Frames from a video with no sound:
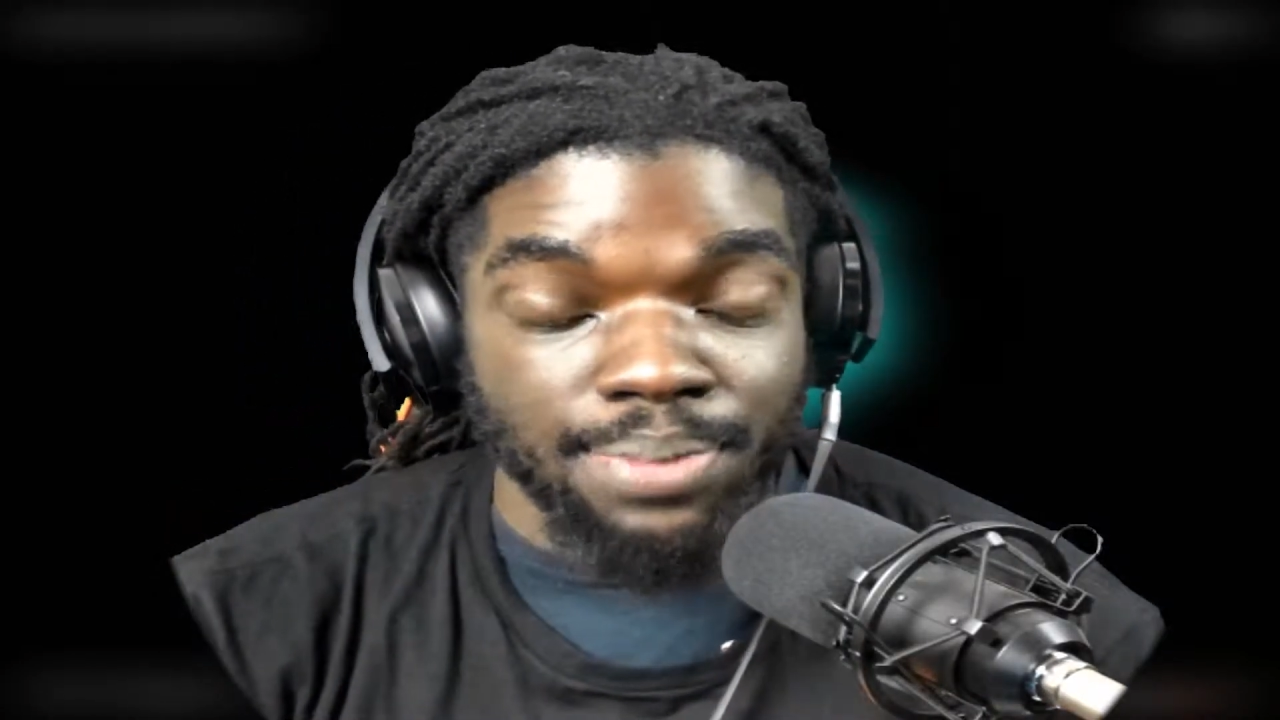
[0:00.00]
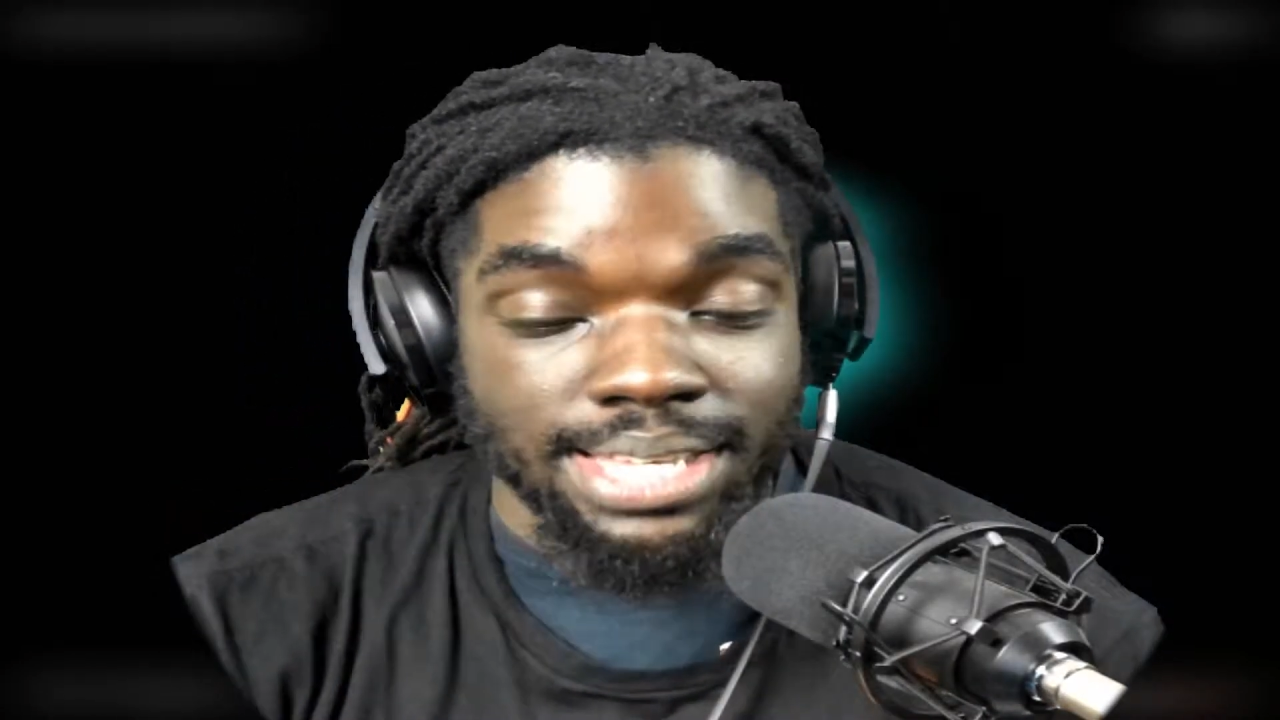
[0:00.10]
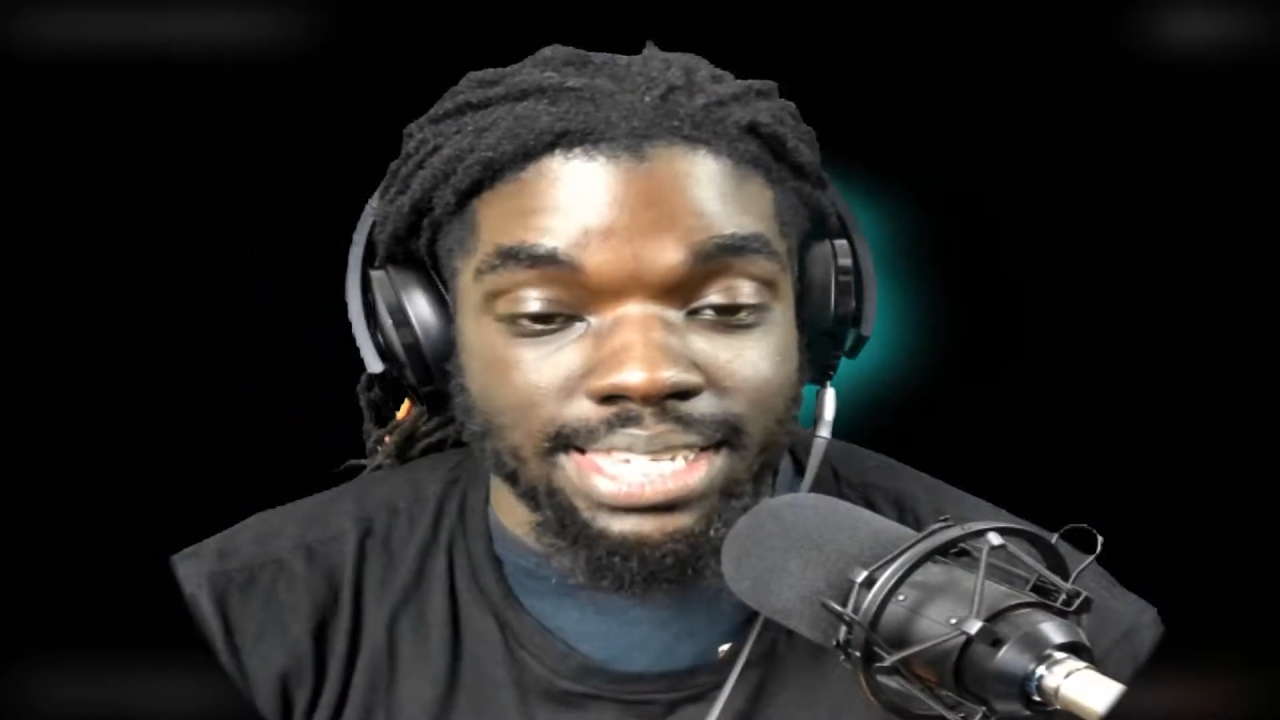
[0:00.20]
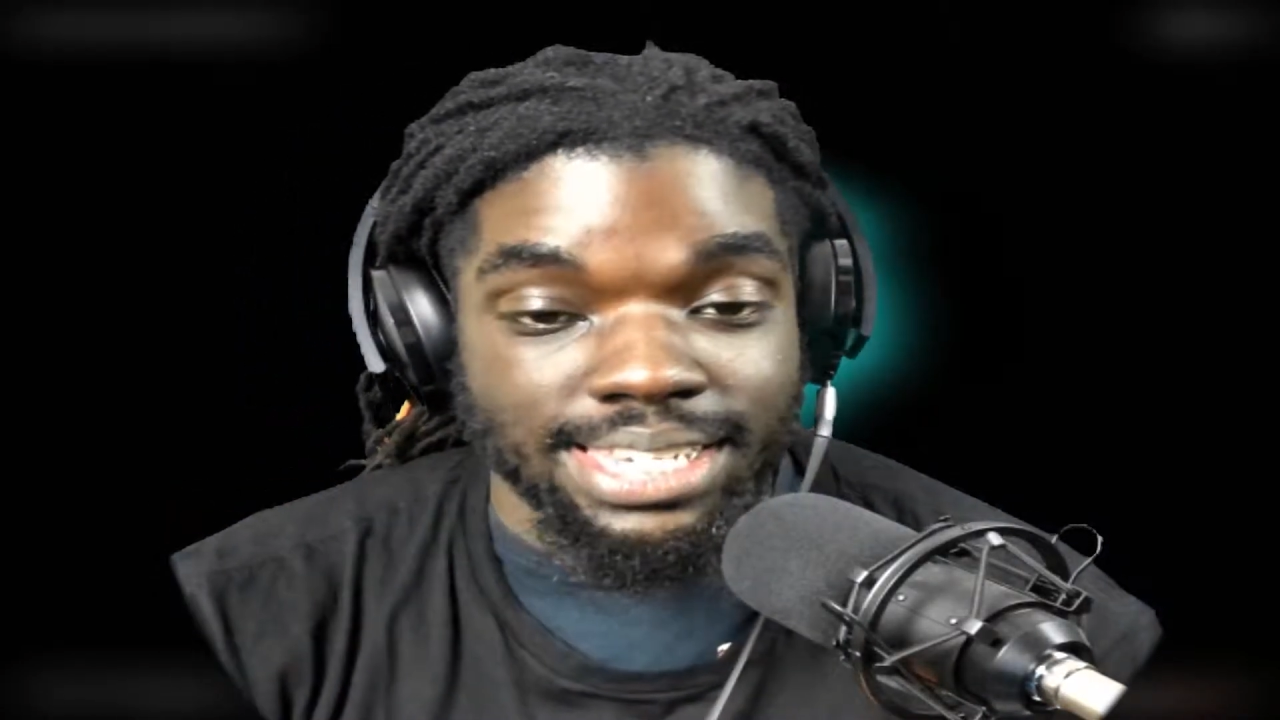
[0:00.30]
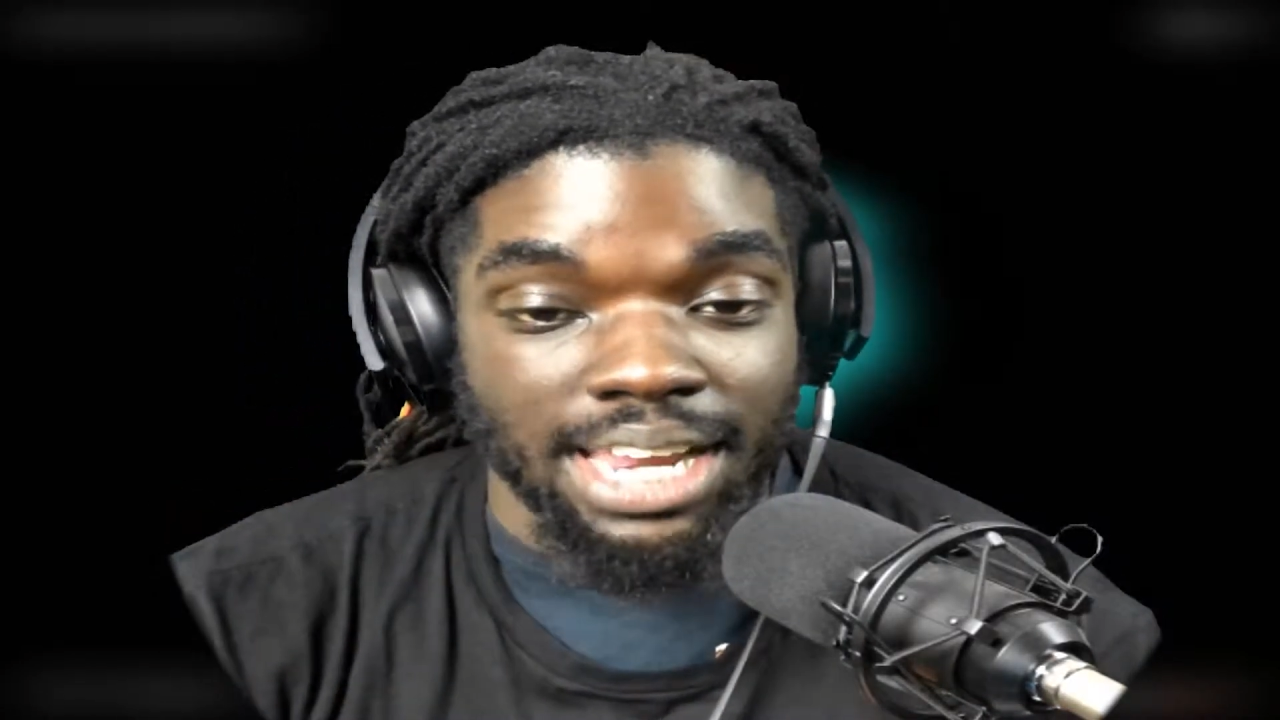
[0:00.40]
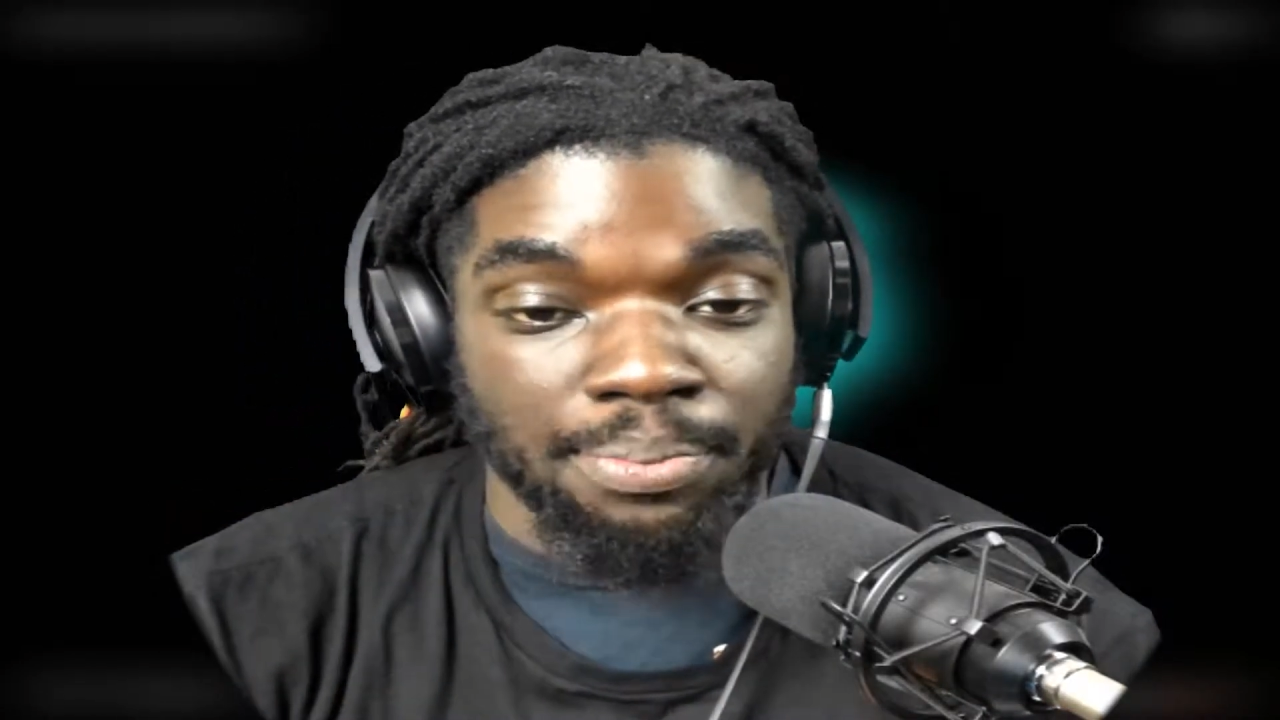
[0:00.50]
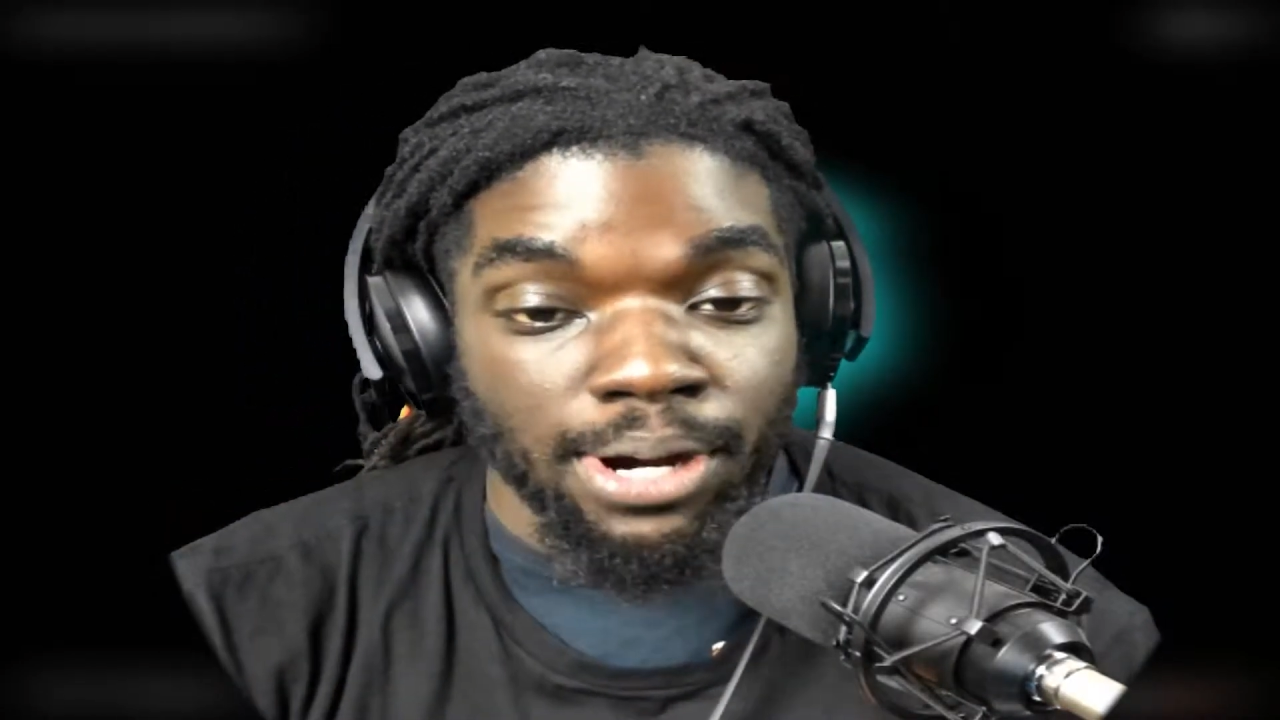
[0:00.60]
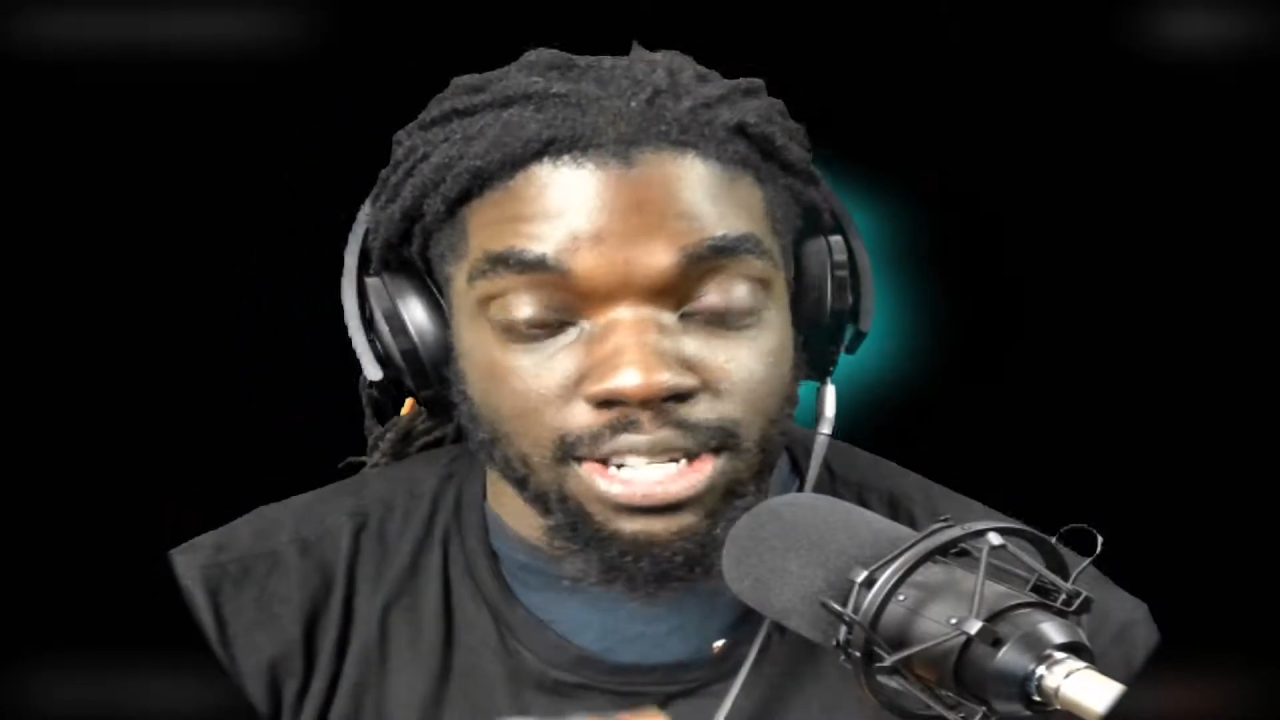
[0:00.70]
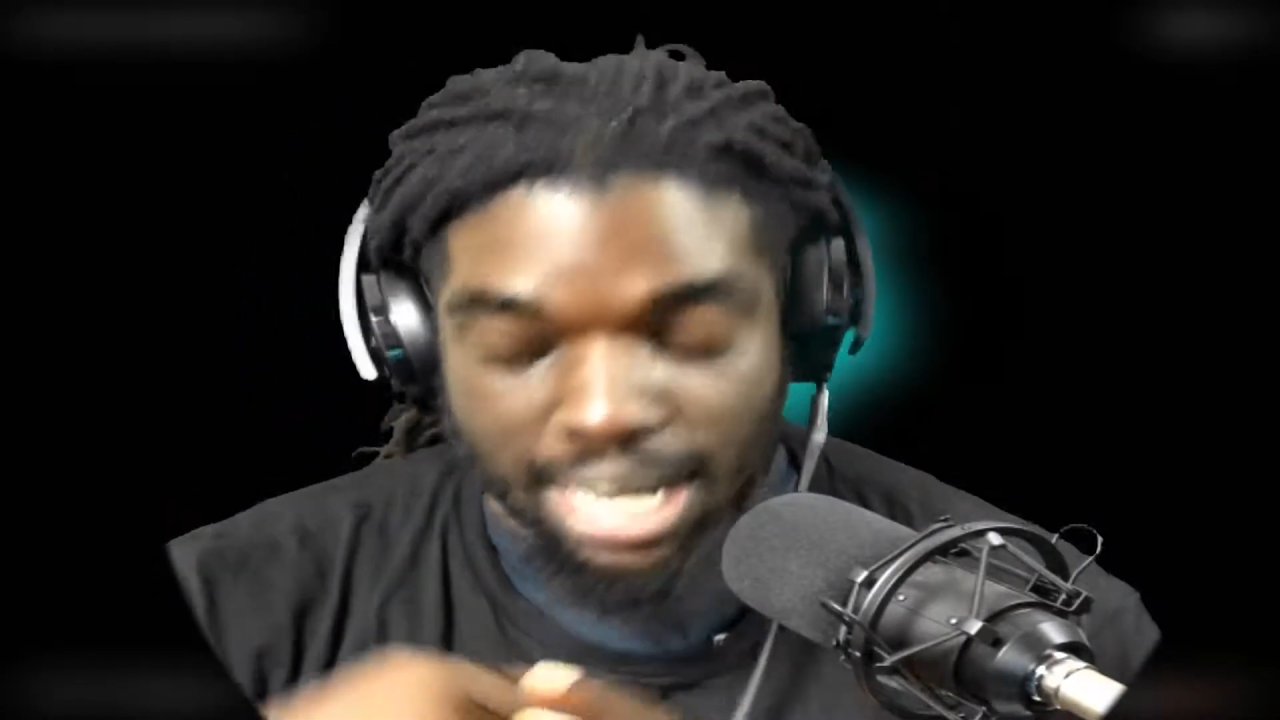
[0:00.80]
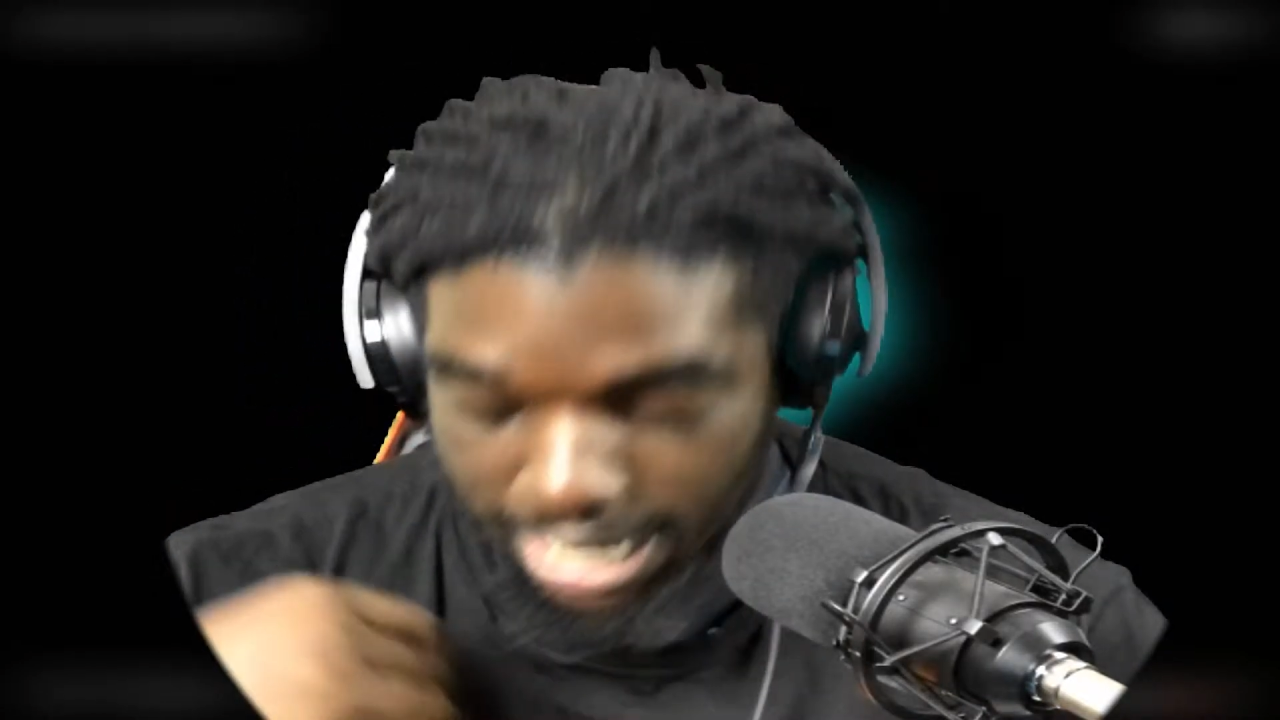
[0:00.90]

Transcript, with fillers: SSJ merch.